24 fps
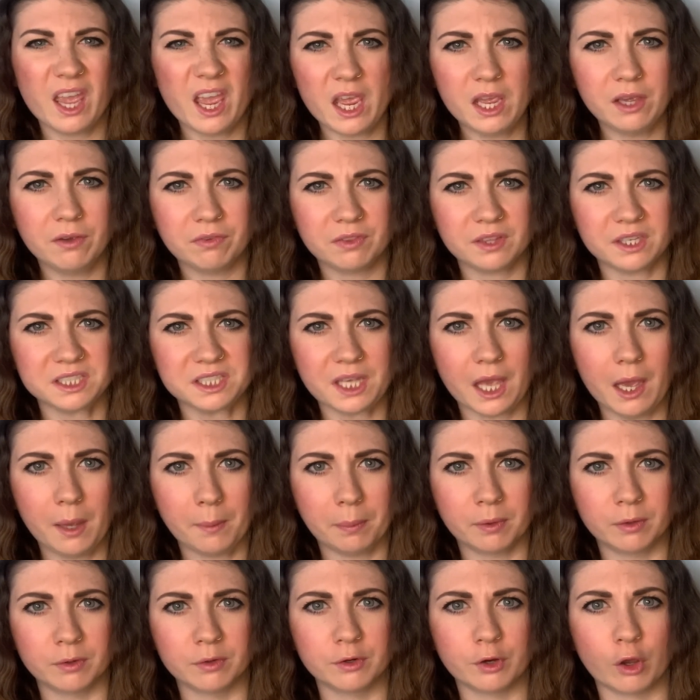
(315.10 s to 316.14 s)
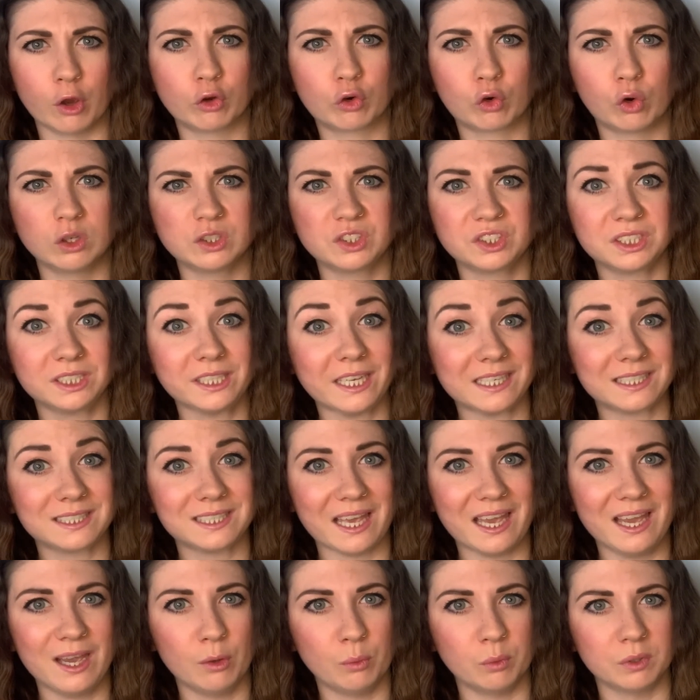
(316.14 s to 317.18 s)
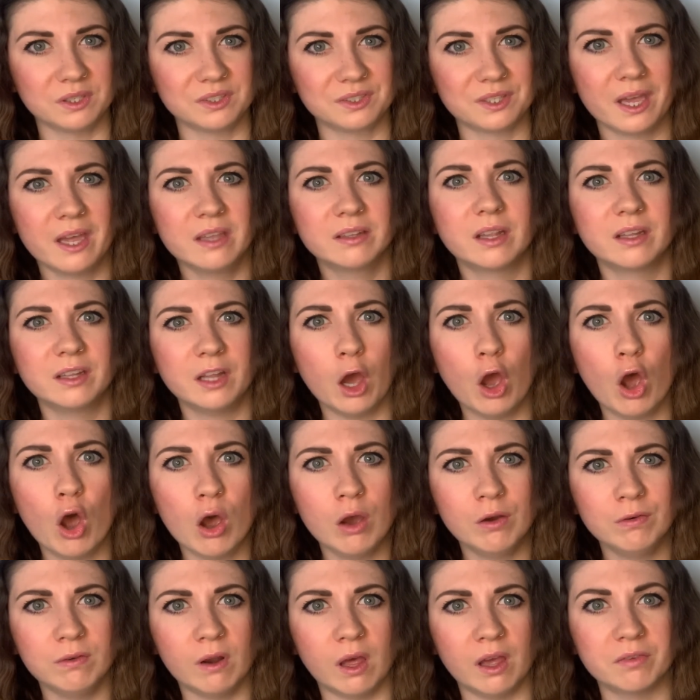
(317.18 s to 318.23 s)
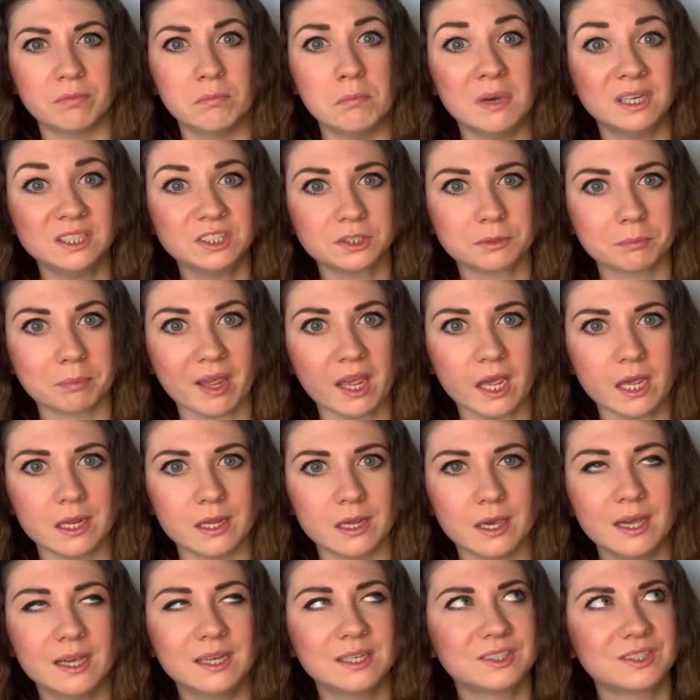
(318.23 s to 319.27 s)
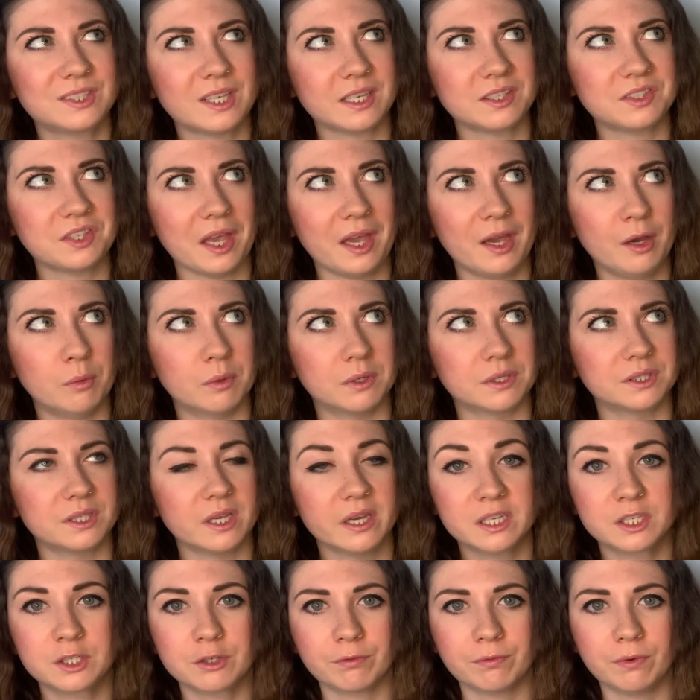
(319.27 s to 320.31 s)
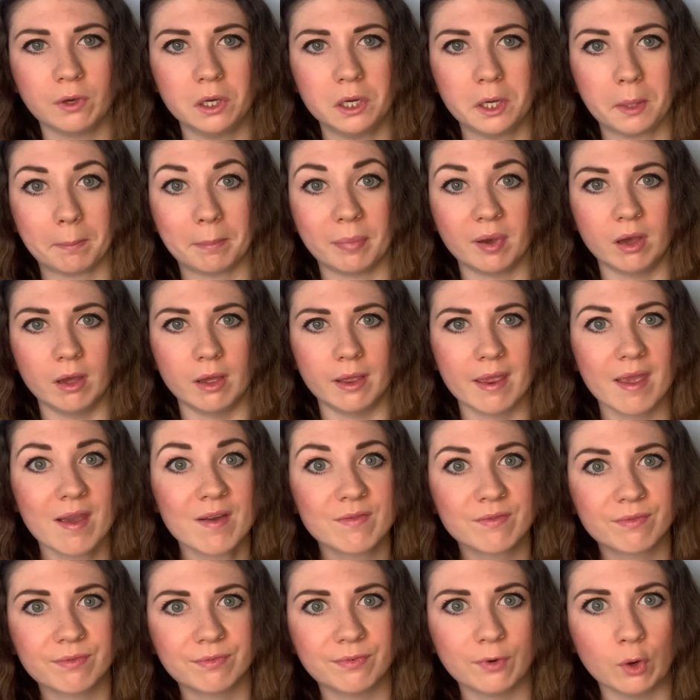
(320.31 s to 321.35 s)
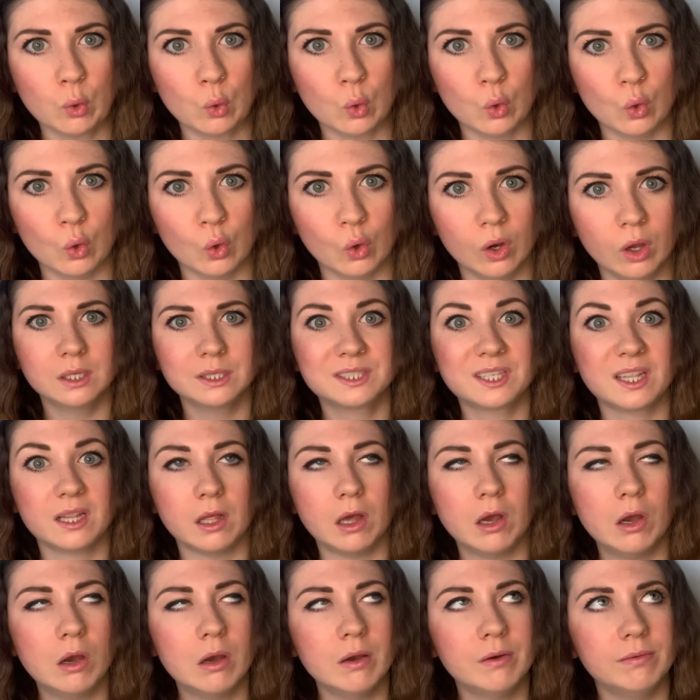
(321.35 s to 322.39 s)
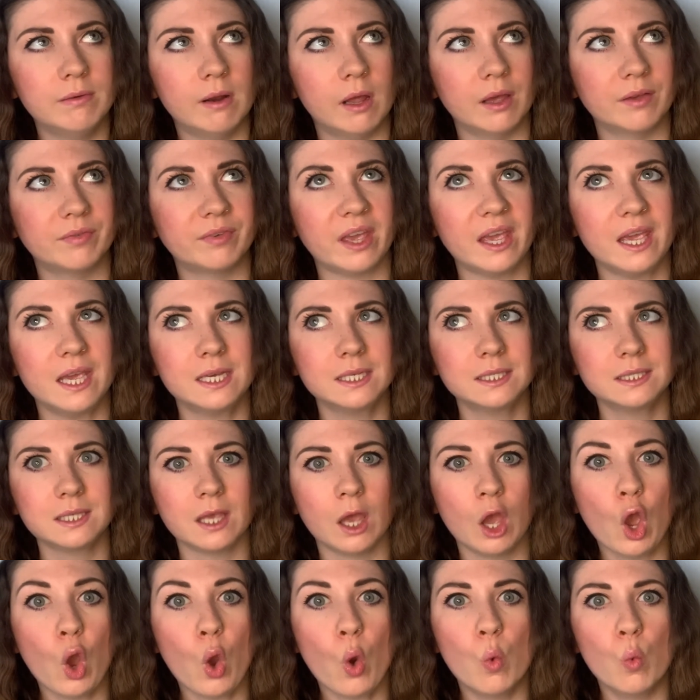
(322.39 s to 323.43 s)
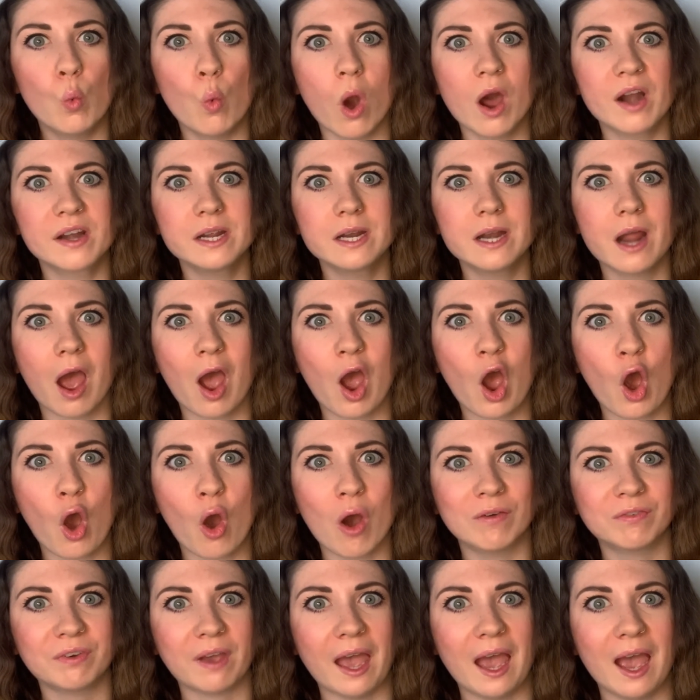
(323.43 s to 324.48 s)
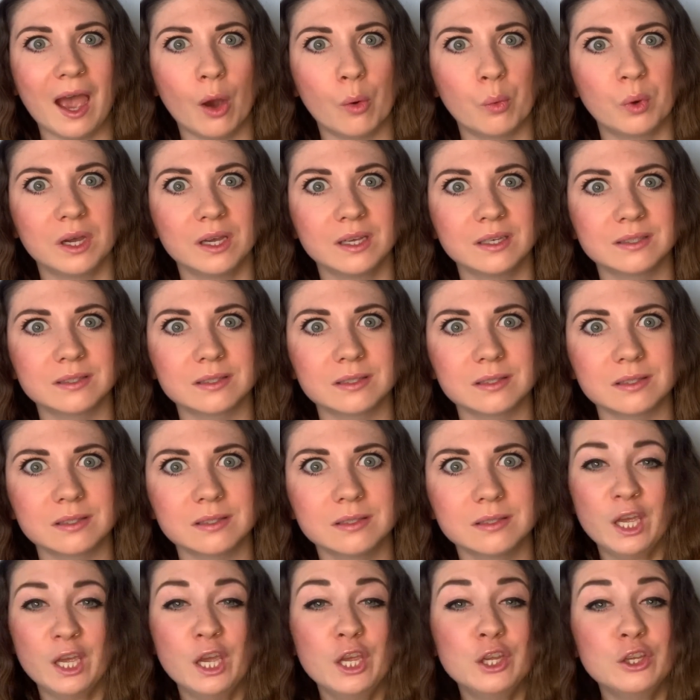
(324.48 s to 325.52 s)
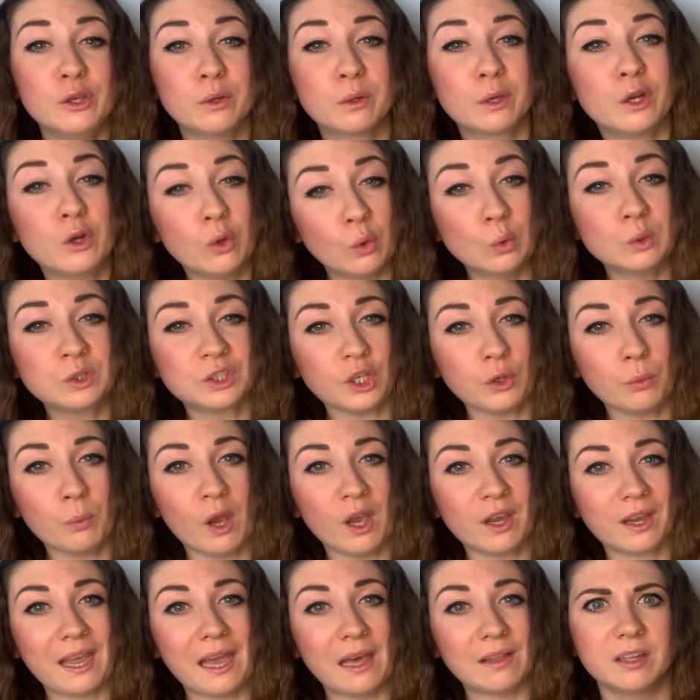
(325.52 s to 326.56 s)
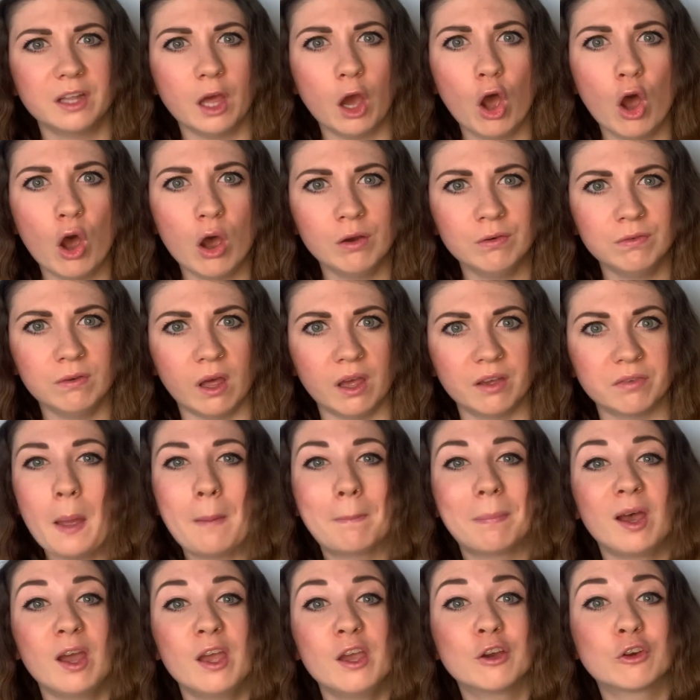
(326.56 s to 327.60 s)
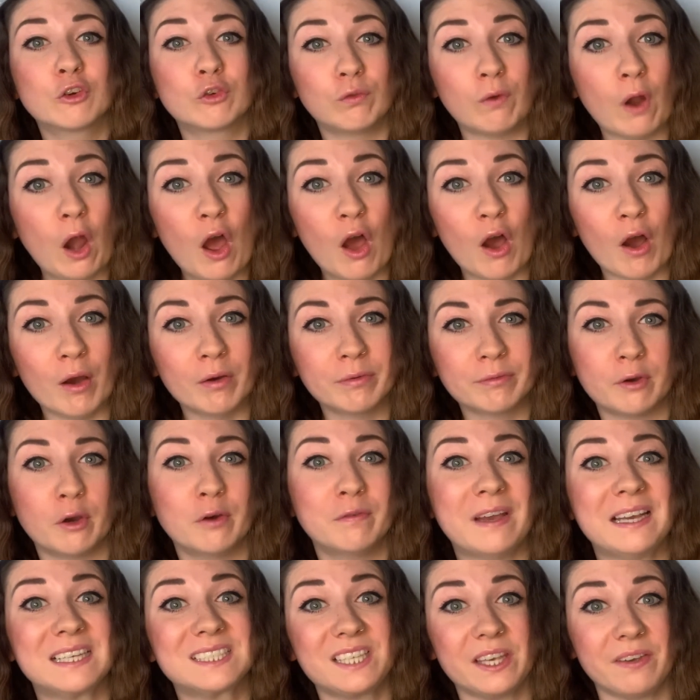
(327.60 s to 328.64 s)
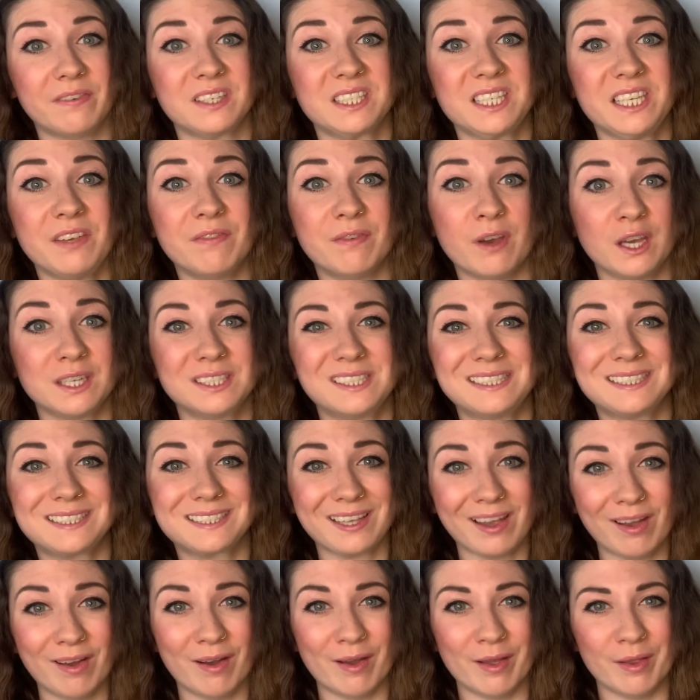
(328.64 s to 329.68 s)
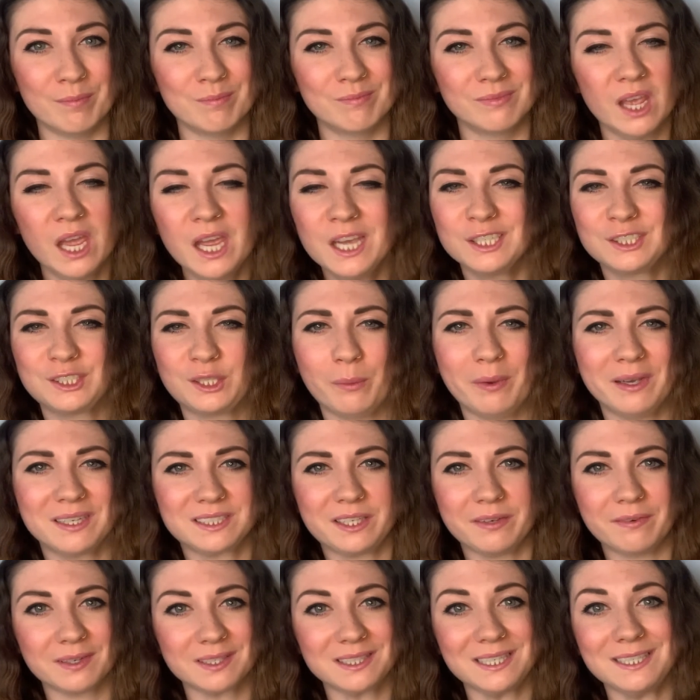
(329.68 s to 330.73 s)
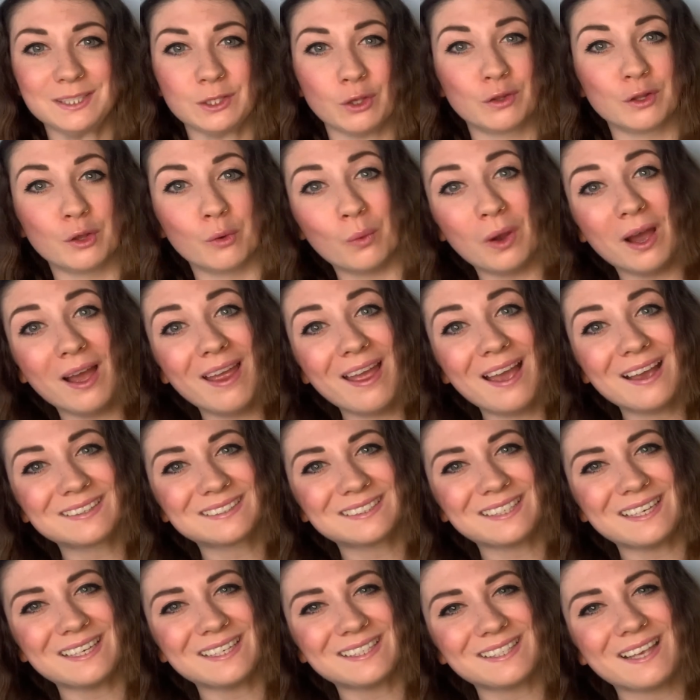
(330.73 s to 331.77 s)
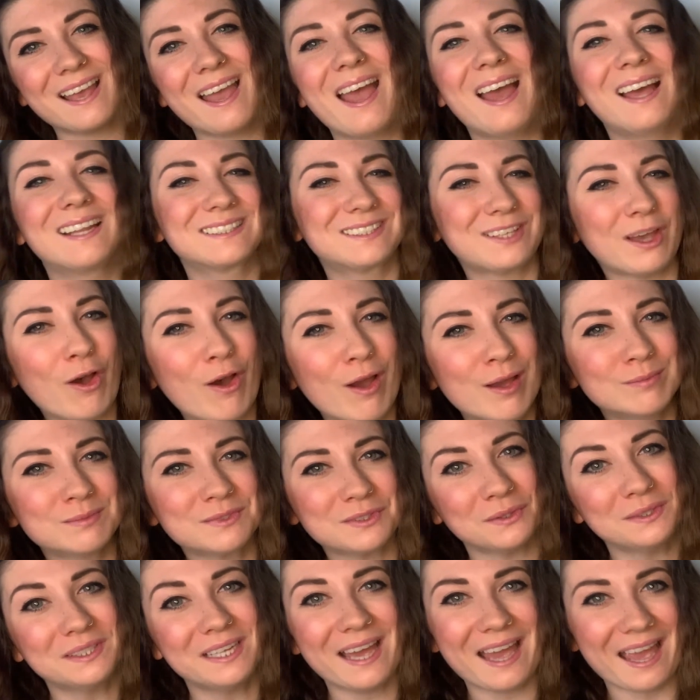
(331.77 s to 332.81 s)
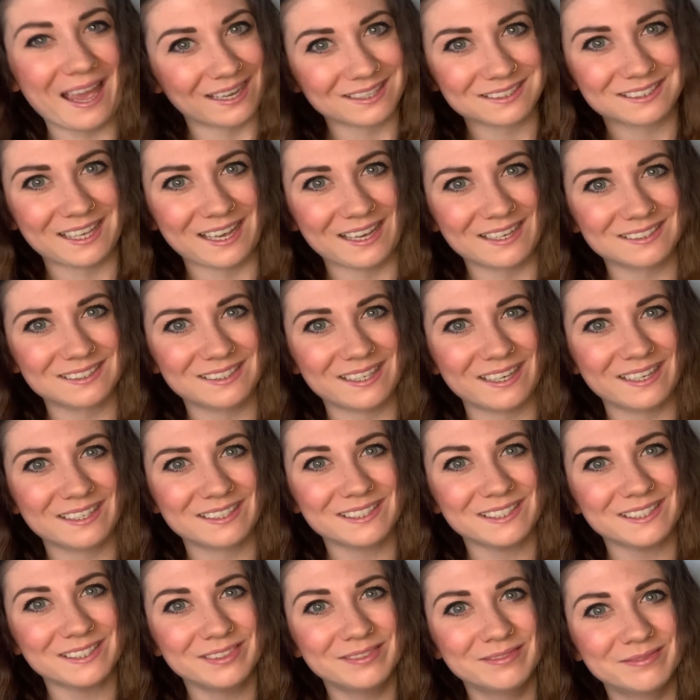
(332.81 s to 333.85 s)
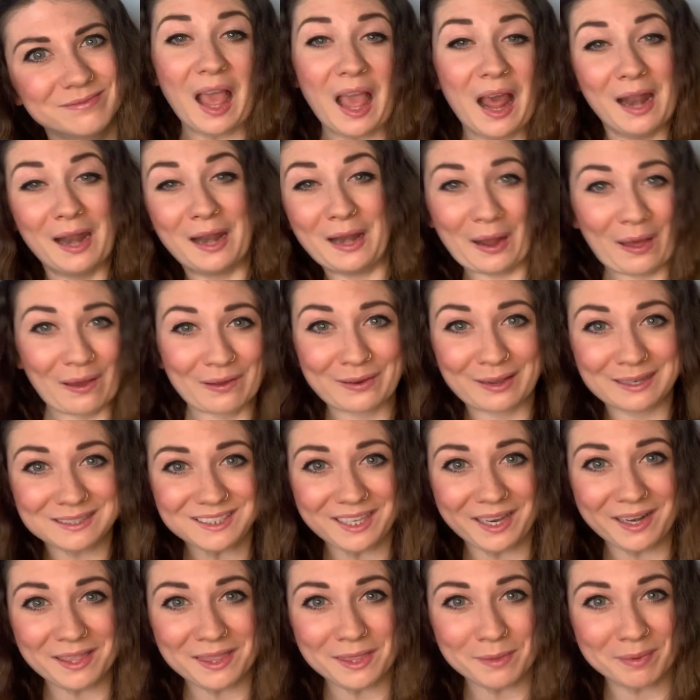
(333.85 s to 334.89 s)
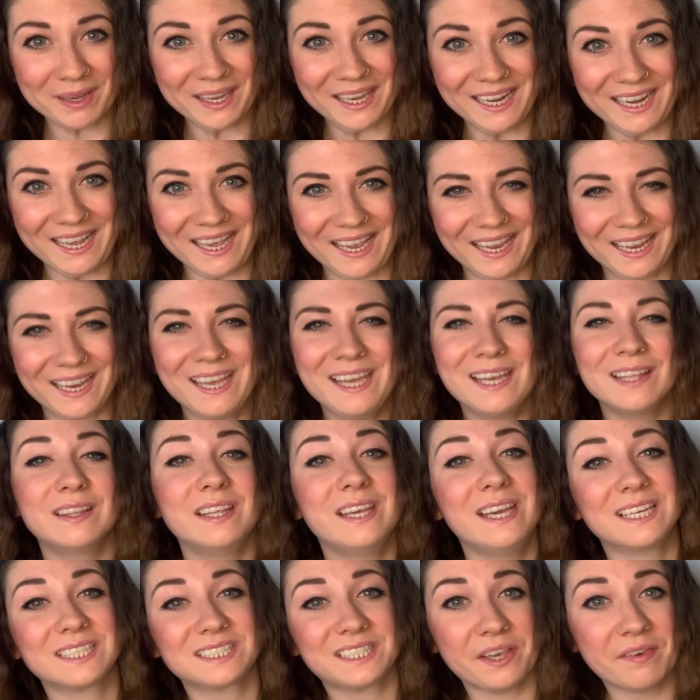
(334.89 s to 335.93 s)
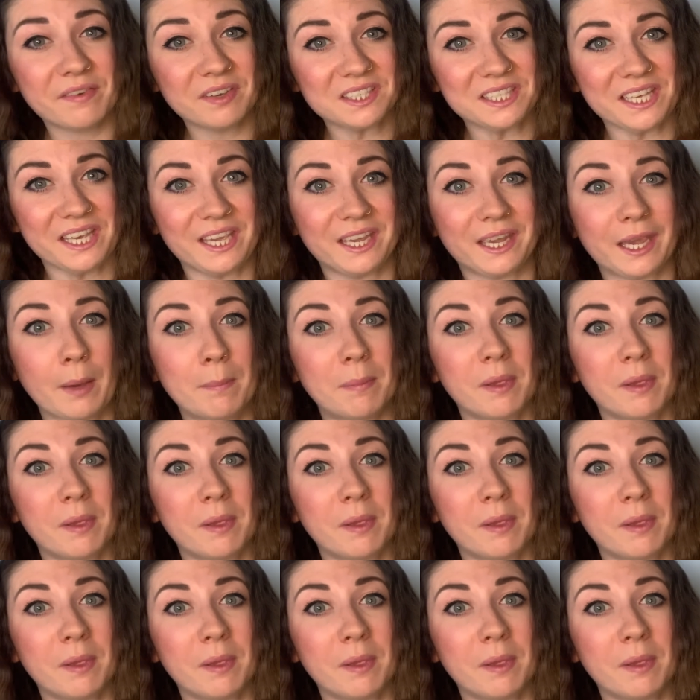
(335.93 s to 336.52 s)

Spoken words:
If this happened across 6 hours, then the half-life must be 6 hours divided by 4. So the half-life is 1.5 hours. You can also work out the half-life by a graph of activity versus time. So activity's on the y-axis and time's on the x-axis. Like I said at the beginning, the activity can be